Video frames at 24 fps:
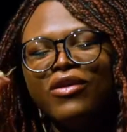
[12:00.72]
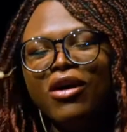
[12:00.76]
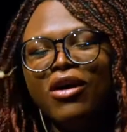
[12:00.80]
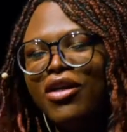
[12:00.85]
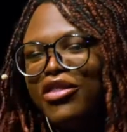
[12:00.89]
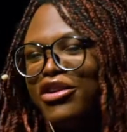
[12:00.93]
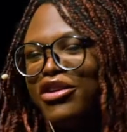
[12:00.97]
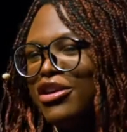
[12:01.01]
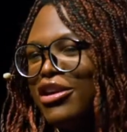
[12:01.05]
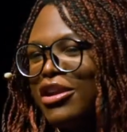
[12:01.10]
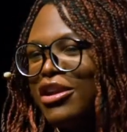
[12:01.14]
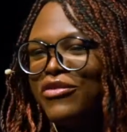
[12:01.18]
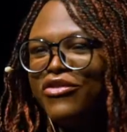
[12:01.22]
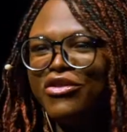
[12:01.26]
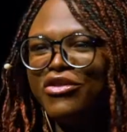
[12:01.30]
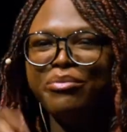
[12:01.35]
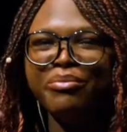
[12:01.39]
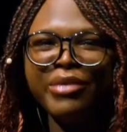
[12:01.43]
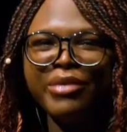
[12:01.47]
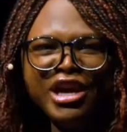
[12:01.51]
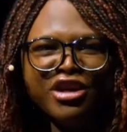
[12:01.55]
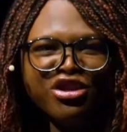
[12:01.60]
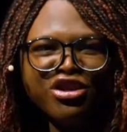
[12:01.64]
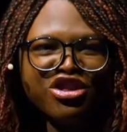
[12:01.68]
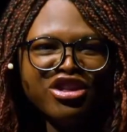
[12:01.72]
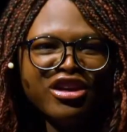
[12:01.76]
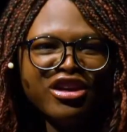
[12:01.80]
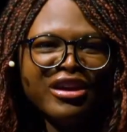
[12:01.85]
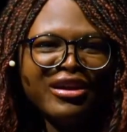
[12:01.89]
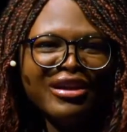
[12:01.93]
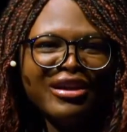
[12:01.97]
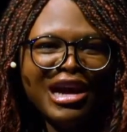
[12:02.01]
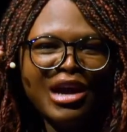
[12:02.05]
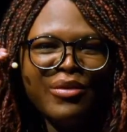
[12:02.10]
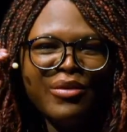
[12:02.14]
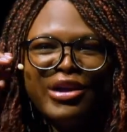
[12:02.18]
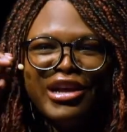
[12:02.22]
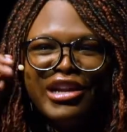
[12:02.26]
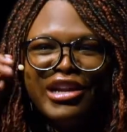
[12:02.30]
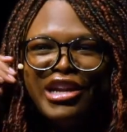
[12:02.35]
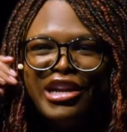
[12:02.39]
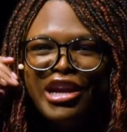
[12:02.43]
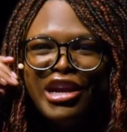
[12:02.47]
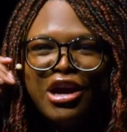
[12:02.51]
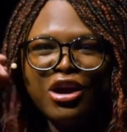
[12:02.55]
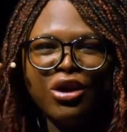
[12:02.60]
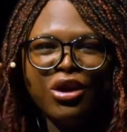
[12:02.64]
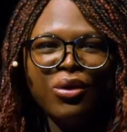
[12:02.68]
all the good information, I
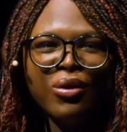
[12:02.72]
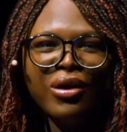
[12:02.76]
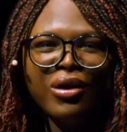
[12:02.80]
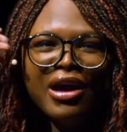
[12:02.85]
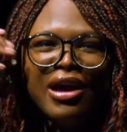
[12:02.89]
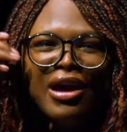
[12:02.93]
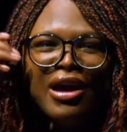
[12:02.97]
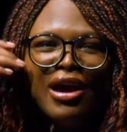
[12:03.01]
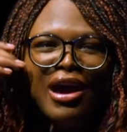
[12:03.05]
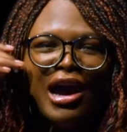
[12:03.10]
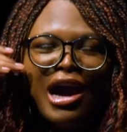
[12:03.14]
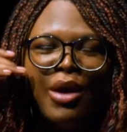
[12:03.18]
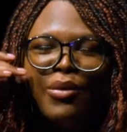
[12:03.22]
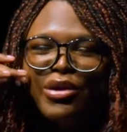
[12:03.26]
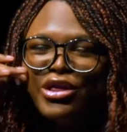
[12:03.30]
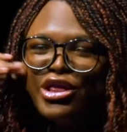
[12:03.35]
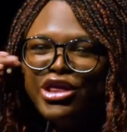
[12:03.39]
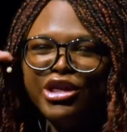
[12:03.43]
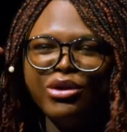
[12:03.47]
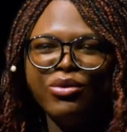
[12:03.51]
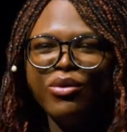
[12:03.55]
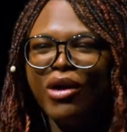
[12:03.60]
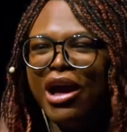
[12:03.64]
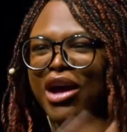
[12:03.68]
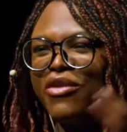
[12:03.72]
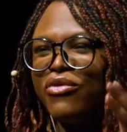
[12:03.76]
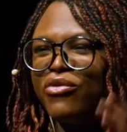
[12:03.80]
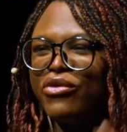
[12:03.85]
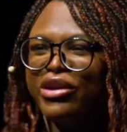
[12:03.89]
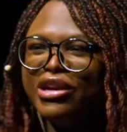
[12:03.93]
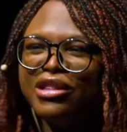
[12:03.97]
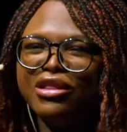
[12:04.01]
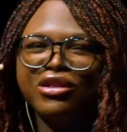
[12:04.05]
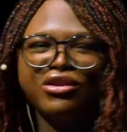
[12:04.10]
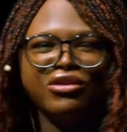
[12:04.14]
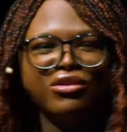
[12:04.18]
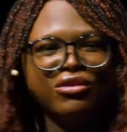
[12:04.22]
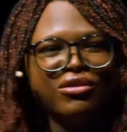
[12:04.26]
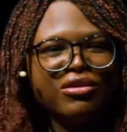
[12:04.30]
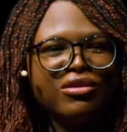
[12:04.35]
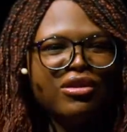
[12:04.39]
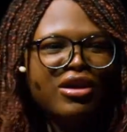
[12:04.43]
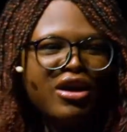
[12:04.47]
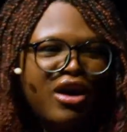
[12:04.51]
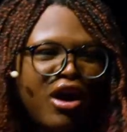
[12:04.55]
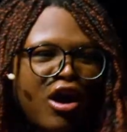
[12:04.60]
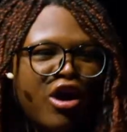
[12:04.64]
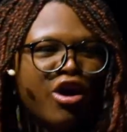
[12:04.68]
would do every
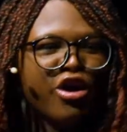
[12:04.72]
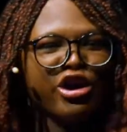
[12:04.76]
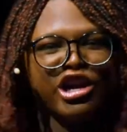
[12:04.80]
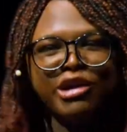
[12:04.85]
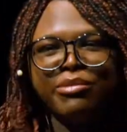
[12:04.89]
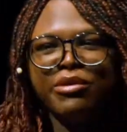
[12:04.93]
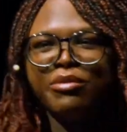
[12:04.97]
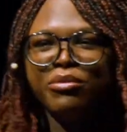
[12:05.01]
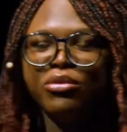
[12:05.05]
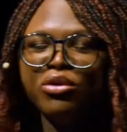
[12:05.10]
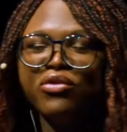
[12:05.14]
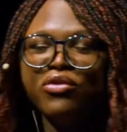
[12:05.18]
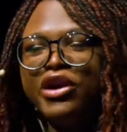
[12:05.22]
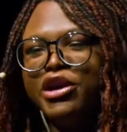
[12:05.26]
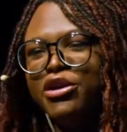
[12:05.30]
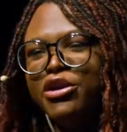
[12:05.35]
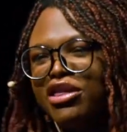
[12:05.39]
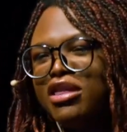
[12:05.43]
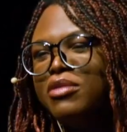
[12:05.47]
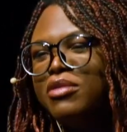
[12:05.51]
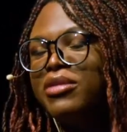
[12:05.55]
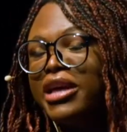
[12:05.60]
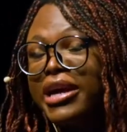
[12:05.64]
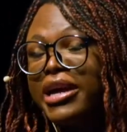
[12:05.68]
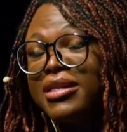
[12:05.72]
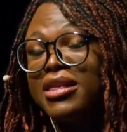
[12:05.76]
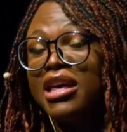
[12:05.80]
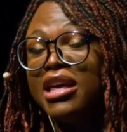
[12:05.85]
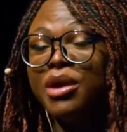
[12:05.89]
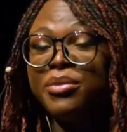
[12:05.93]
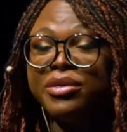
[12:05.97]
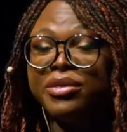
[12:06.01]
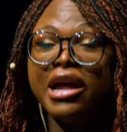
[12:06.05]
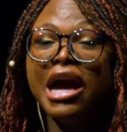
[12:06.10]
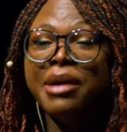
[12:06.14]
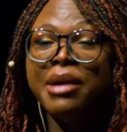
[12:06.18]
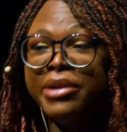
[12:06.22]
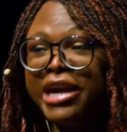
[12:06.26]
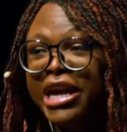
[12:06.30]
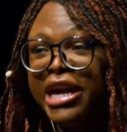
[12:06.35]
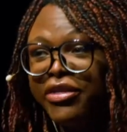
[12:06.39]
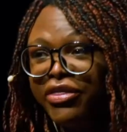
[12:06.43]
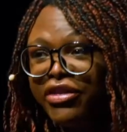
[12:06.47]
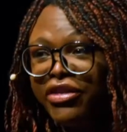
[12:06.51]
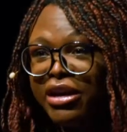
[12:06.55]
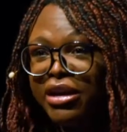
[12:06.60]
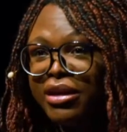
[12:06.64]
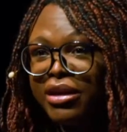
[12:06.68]
little argument move. I used to, like I said, I'm an
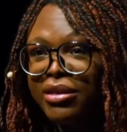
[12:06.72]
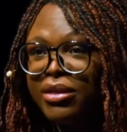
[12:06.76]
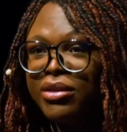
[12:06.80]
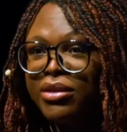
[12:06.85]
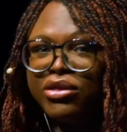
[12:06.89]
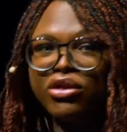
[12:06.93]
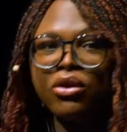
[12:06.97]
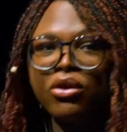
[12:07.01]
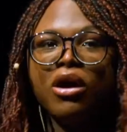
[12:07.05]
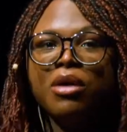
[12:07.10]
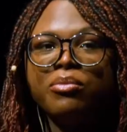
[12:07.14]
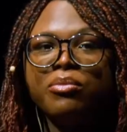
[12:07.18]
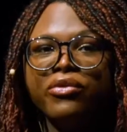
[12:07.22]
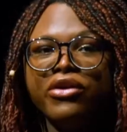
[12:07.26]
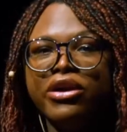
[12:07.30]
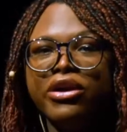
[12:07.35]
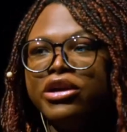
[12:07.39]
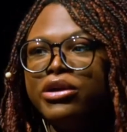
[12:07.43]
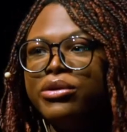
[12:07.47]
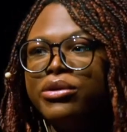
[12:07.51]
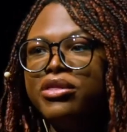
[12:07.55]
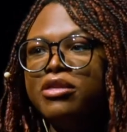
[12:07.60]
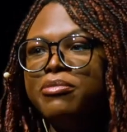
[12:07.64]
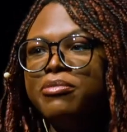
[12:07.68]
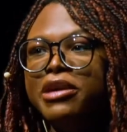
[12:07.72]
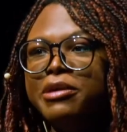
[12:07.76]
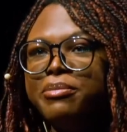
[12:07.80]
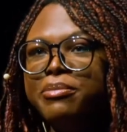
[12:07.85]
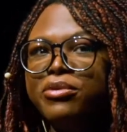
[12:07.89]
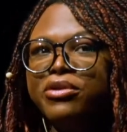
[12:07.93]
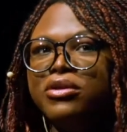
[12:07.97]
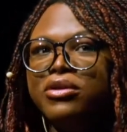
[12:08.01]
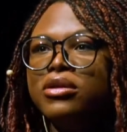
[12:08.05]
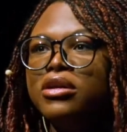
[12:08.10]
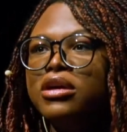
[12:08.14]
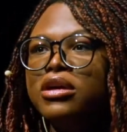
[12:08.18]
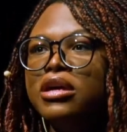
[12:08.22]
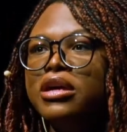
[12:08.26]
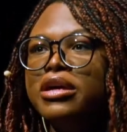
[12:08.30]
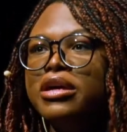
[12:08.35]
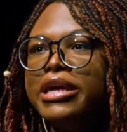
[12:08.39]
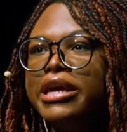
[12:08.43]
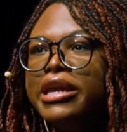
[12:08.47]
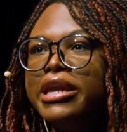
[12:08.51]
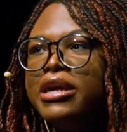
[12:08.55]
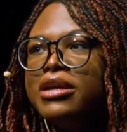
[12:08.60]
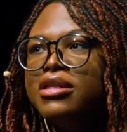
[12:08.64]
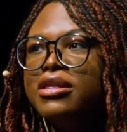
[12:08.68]
atheist, and so I'm very used to people
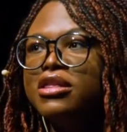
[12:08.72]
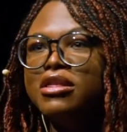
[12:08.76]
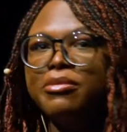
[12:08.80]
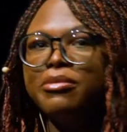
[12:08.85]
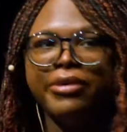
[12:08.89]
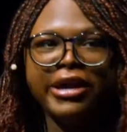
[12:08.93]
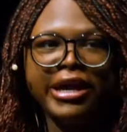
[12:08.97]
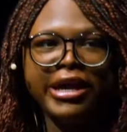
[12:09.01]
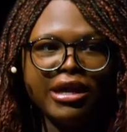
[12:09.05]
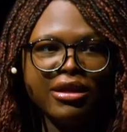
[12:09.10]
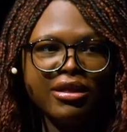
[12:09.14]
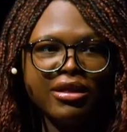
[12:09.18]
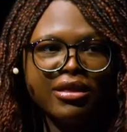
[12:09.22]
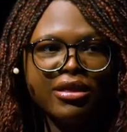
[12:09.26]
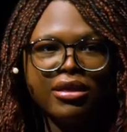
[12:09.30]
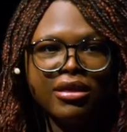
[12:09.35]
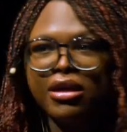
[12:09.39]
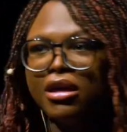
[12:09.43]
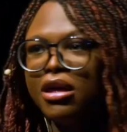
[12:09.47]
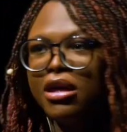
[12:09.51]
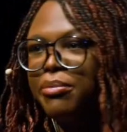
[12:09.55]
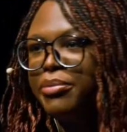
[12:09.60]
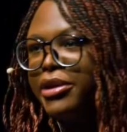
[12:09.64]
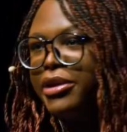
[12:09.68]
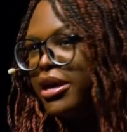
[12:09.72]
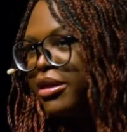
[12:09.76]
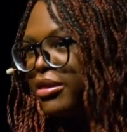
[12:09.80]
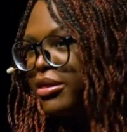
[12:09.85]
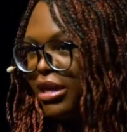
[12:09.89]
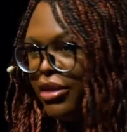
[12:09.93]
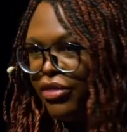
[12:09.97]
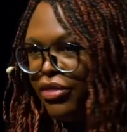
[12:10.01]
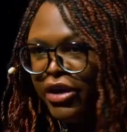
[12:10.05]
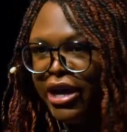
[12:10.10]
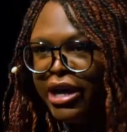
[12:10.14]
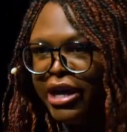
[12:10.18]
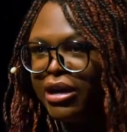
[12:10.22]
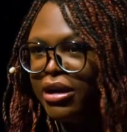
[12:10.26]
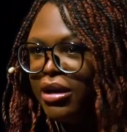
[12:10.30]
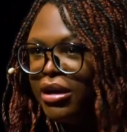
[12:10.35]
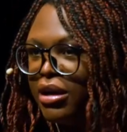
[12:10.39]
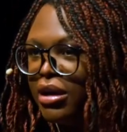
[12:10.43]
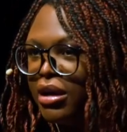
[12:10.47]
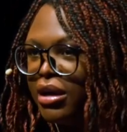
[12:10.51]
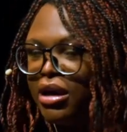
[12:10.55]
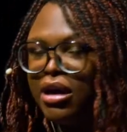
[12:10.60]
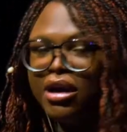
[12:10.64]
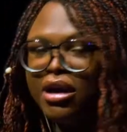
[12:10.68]
getting into debates because they think,
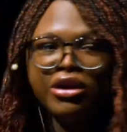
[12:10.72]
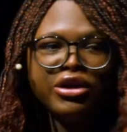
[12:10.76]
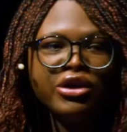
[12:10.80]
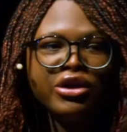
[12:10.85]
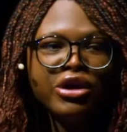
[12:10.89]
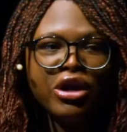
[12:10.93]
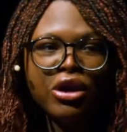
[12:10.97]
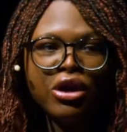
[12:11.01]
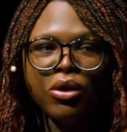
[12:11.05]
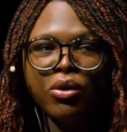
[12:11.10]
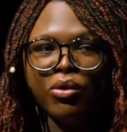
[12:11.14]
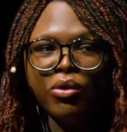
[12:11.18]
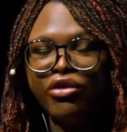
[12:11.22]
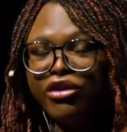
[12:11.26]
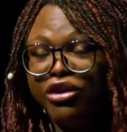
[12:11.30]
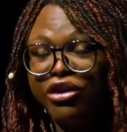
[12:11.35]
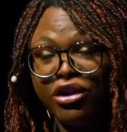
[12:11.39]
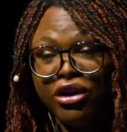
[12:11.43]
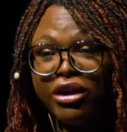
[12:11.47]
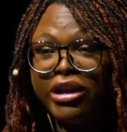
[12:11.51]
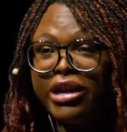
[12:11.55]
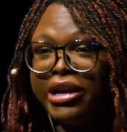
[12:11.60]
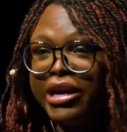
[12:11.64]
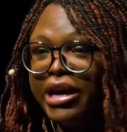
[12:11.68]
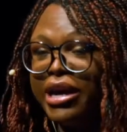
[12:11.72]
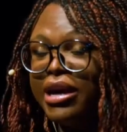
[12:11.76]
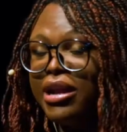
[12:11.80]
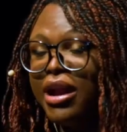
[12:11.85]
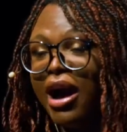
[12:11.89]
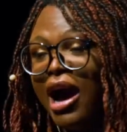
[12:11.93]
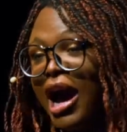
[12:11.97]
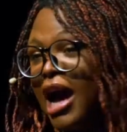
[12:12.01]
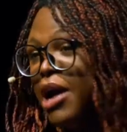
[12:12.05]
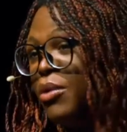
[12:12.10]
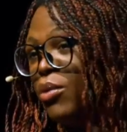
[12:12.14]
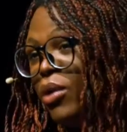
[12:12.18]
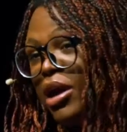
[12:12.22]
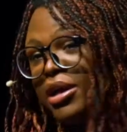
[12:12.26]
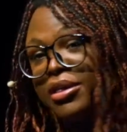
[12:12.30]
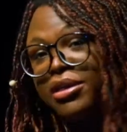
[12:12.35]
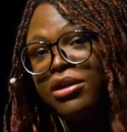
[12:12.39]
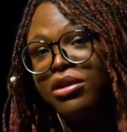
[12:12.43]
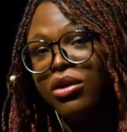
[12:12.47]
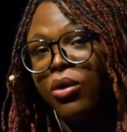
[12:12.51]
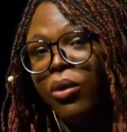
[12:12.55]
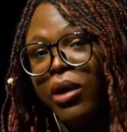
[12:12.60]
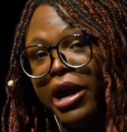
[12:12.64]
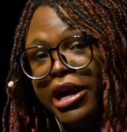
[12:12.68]
you know, they're good at it. I
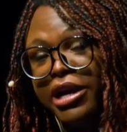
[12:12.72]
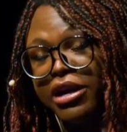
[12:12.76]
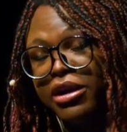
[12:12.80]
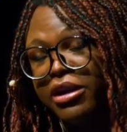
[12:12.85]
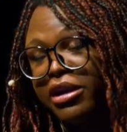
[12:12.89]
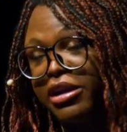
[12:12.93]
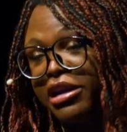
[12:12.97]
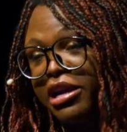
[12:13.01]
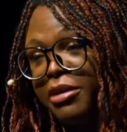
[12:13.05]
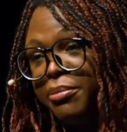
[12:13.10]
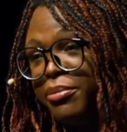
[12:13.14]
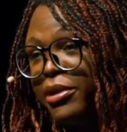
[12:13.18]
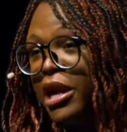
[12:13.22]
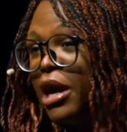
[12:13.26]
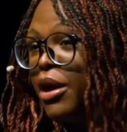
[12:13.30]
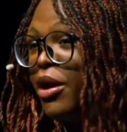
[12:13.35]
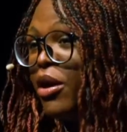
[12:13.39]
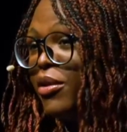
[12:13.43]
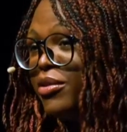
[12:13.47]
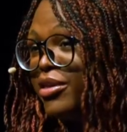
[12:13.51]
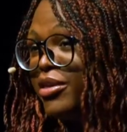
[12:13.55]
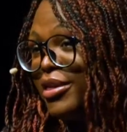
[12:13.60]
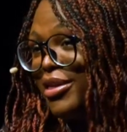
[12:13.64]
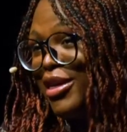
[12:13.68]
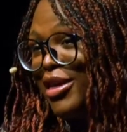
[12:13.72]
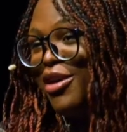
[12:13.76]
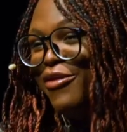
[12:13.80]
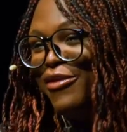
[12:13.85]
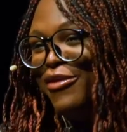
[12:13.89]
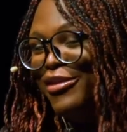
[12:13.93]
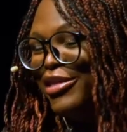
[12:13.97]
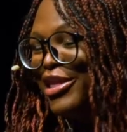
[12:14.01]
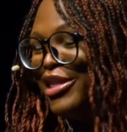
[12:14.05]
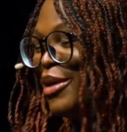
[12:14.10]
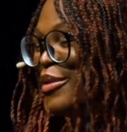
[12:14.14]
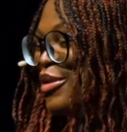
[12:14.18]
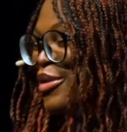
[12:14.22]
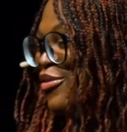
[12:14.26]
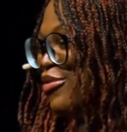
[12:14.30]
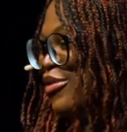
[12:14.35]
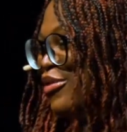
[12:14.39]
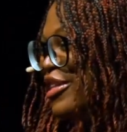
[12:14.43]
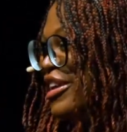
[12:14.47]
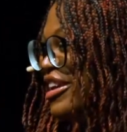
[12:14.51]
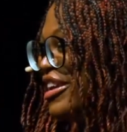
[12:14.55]
wasn't quite good at it, but I discovered that I was really